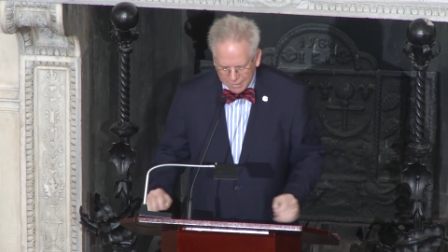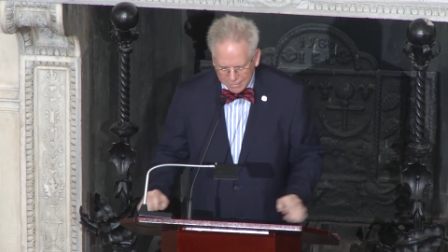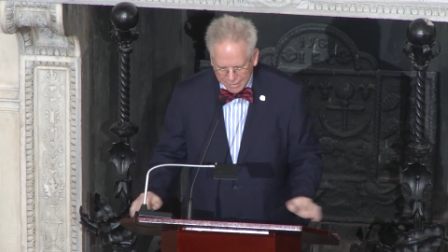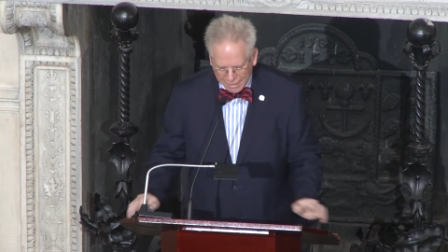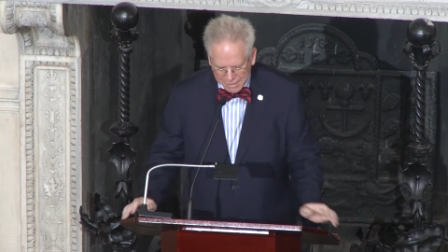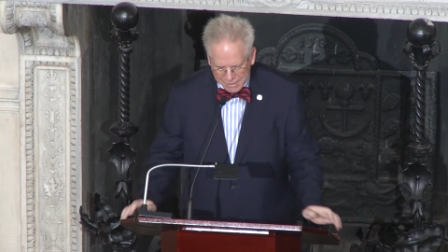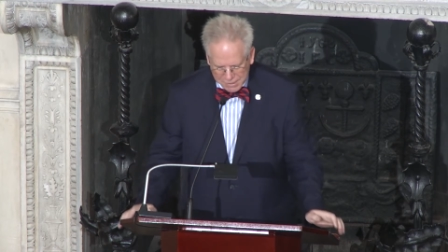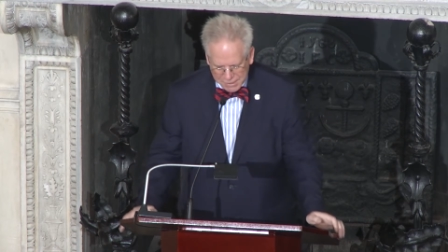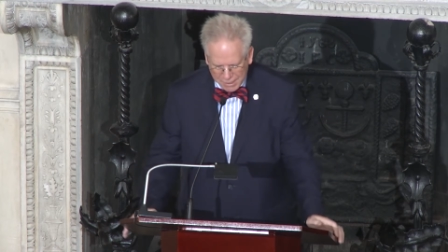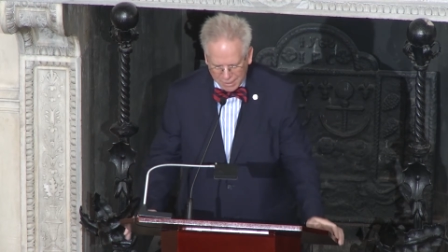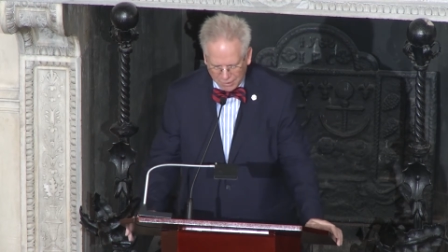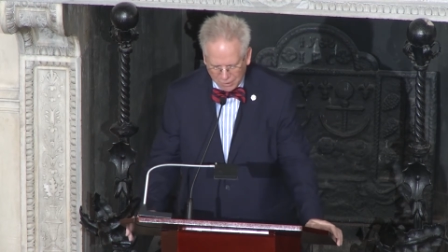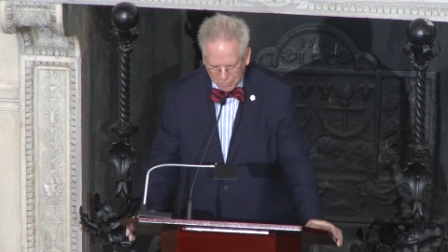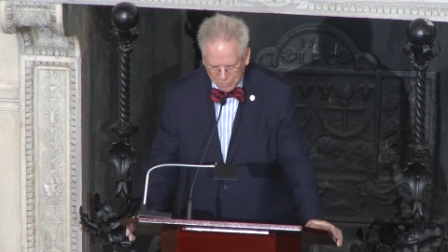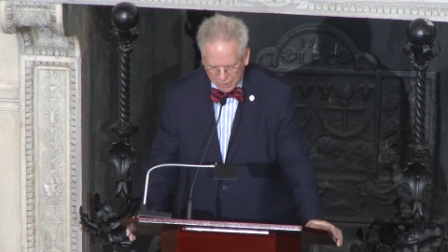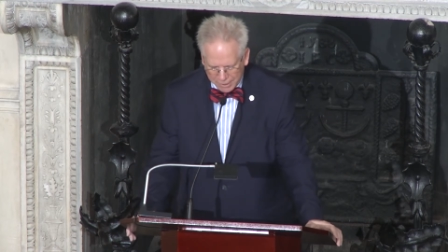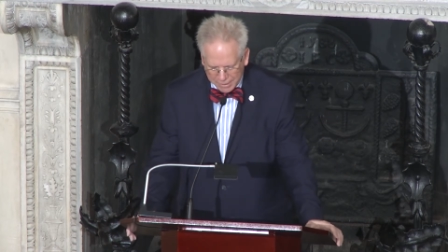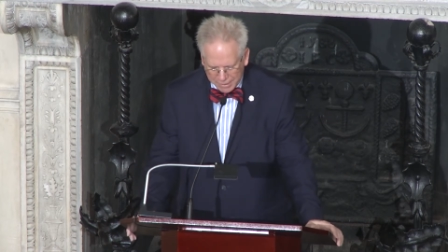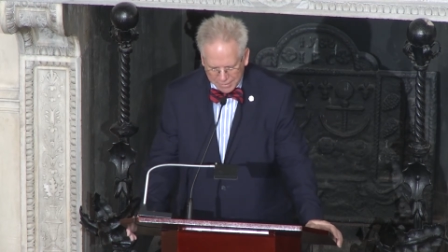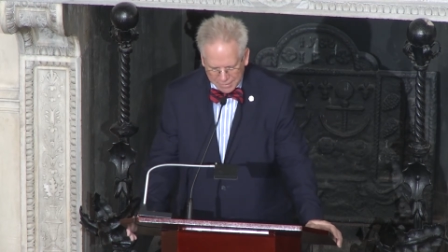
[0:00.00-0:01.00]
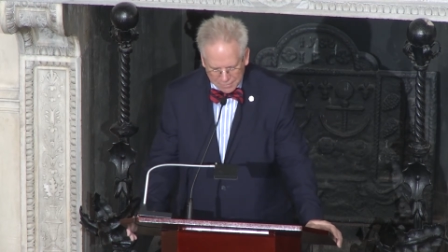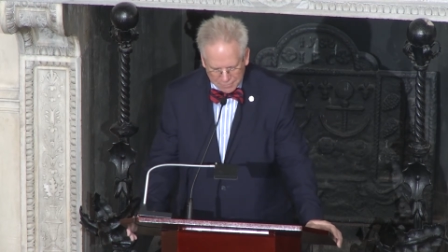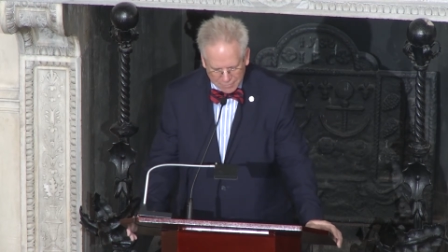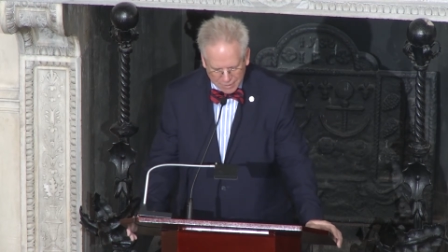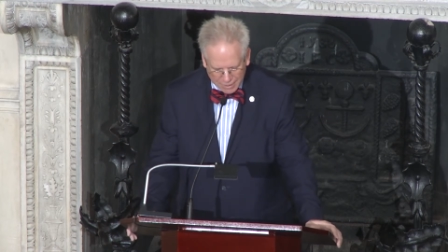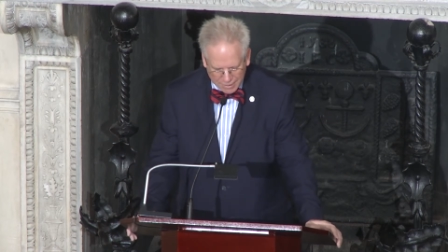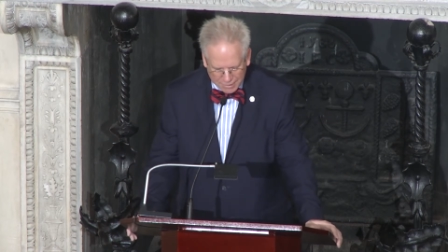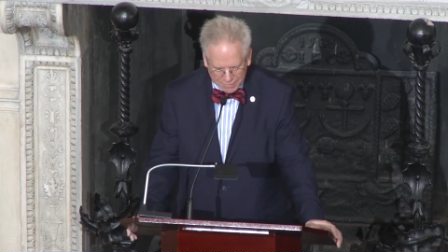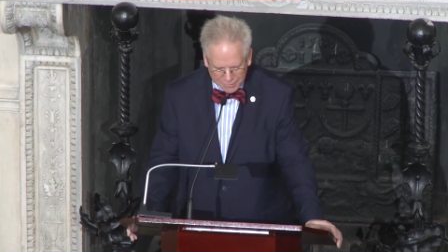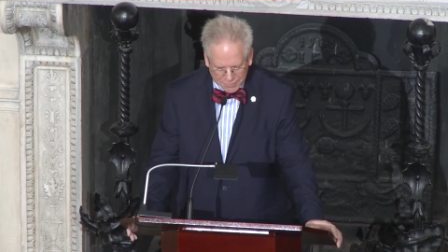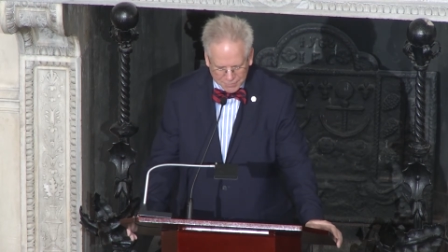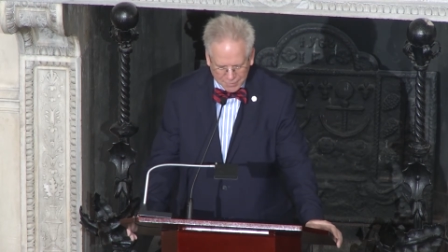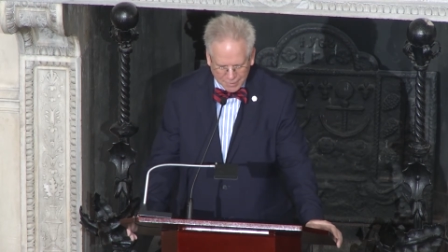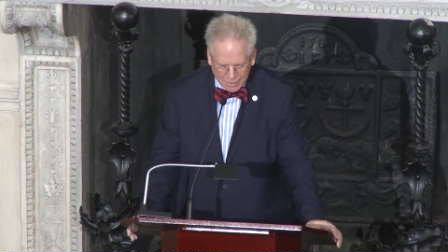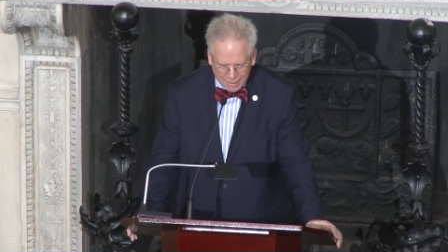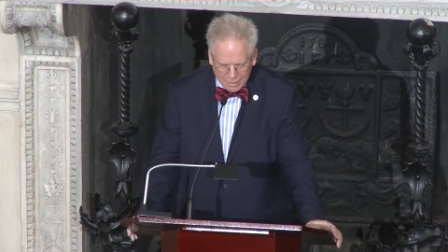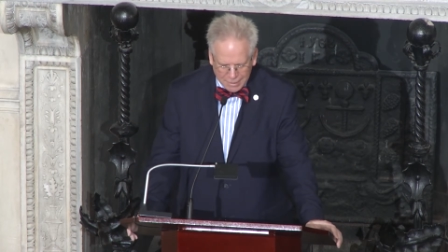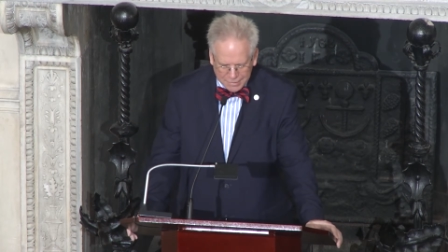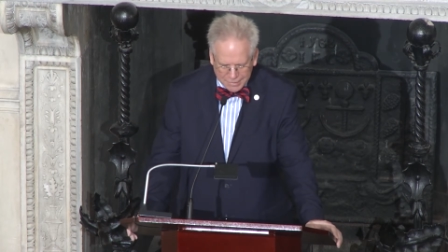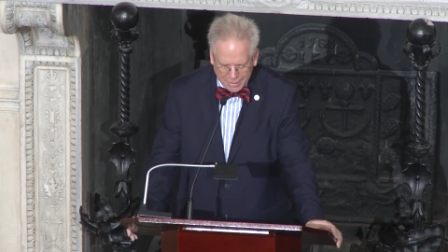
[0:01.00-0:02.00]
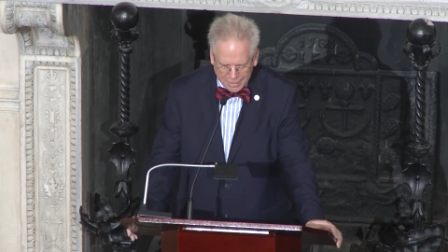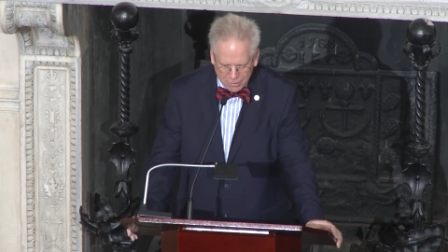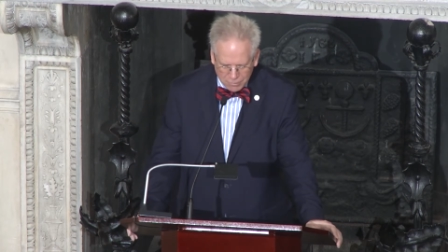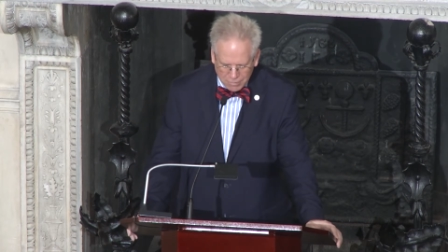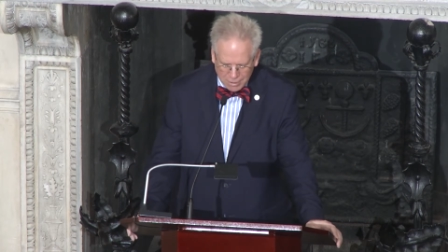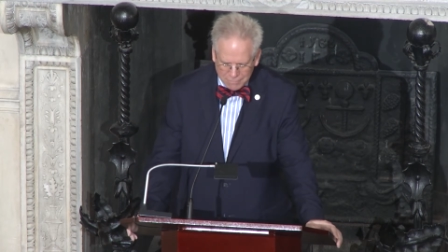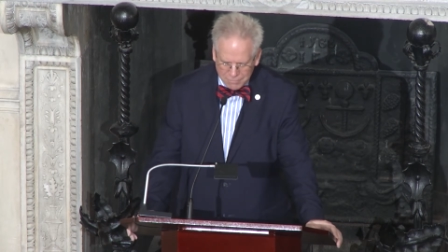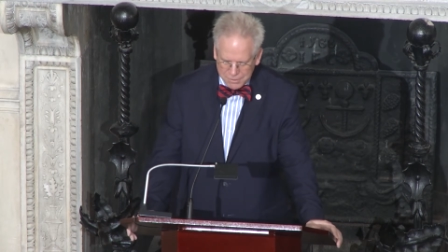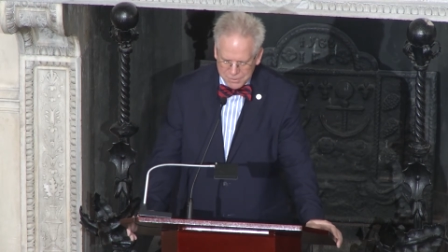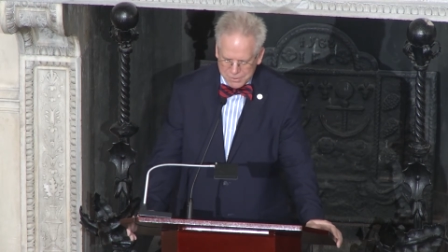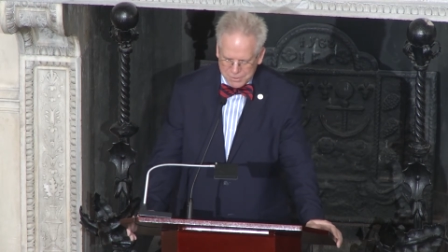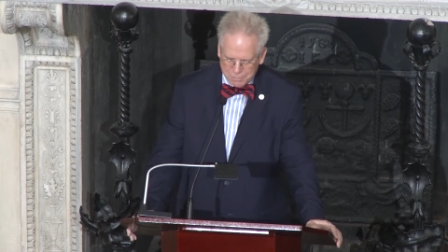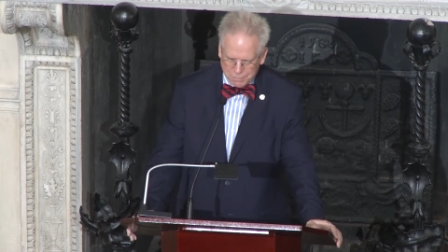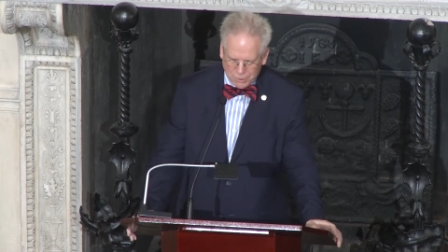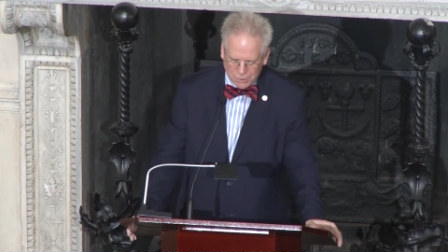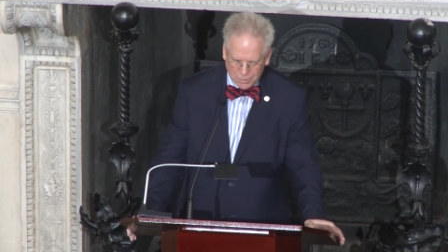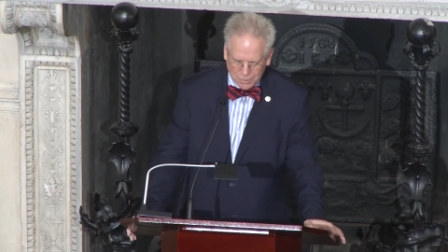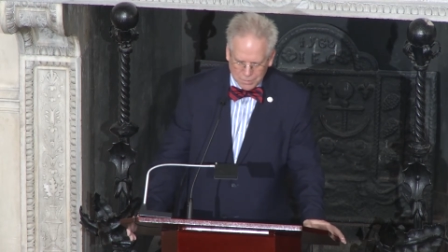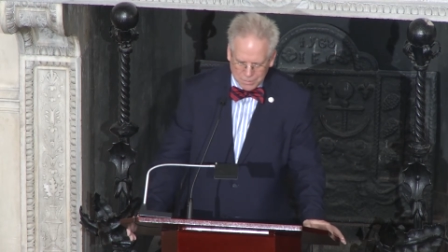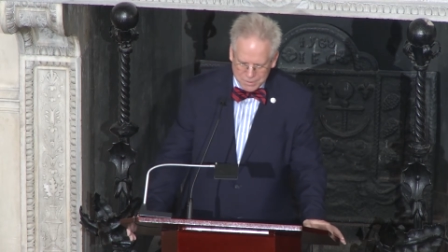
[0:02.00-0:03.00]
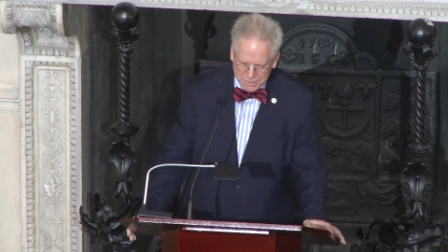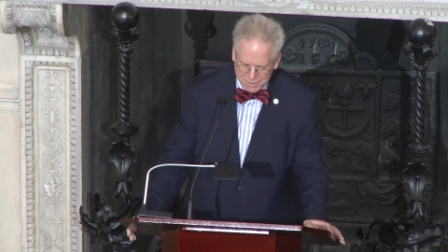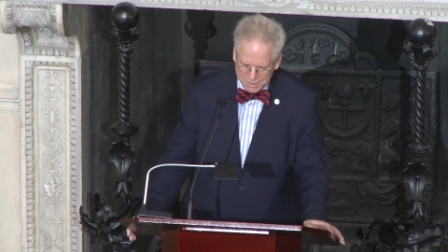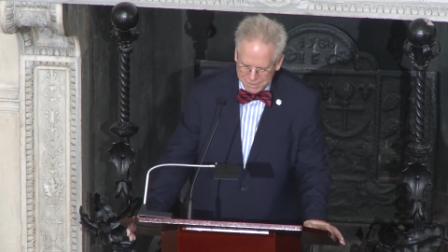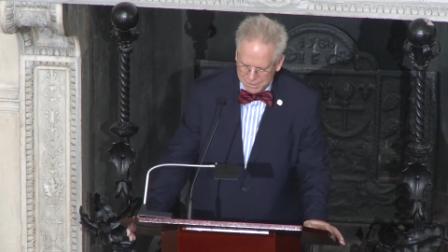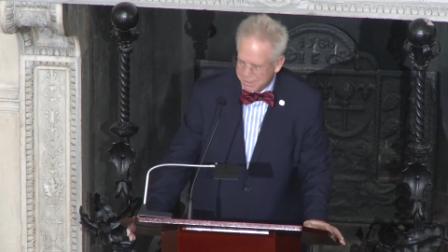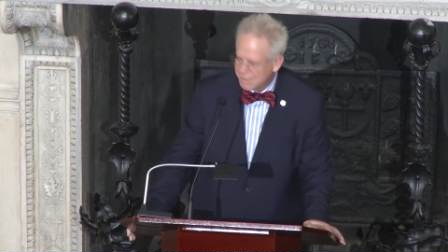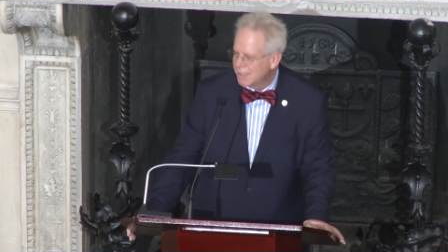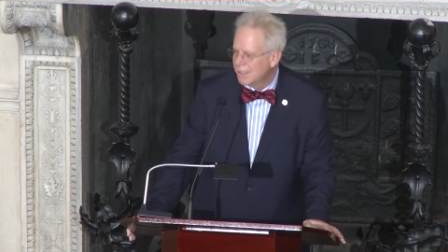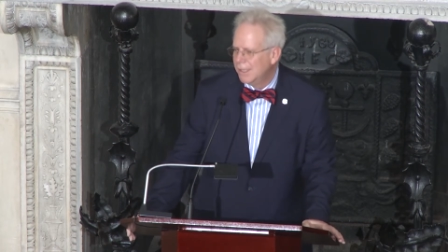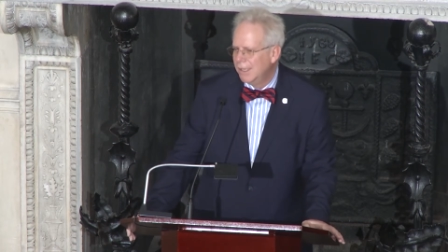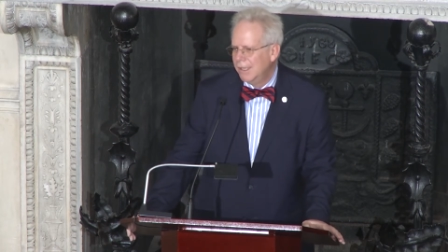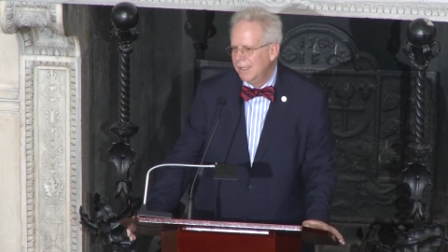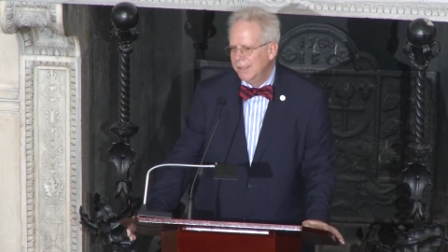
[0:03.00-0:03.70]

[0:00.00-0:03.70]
that celebrated event that whoever supposes